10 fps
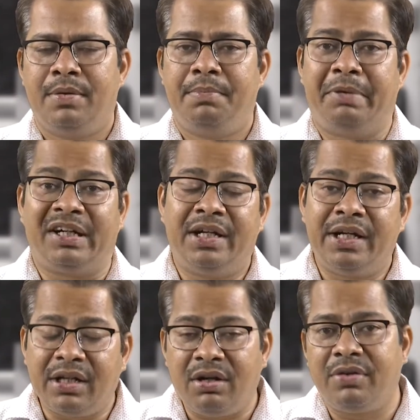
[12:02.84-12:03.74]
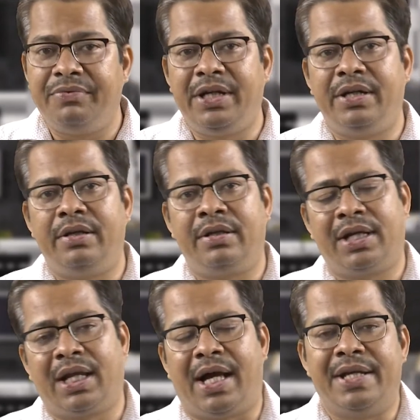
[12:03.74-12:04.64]
But later on we
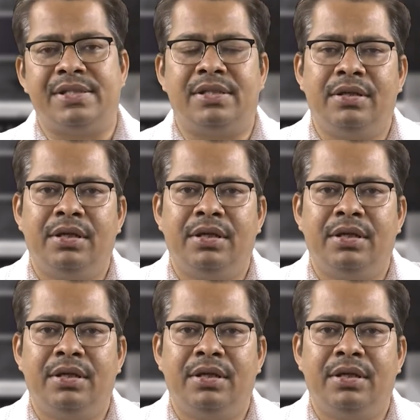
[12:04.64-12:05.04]
realized